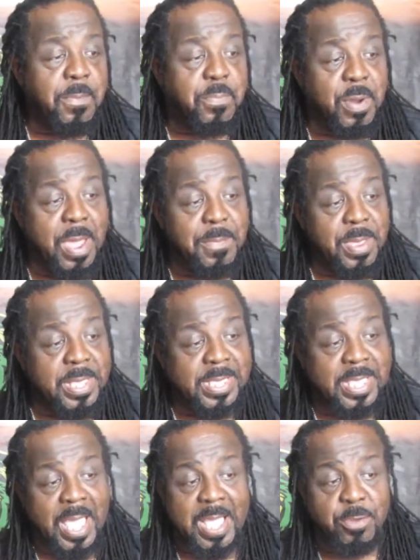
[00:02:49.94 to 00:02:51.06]
Prime
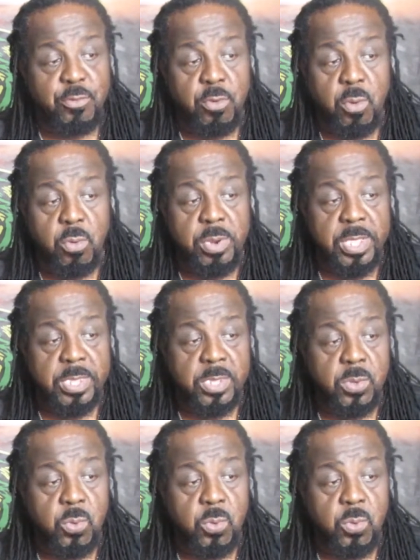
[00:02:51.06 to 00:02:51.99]
Minister Andrew Onis,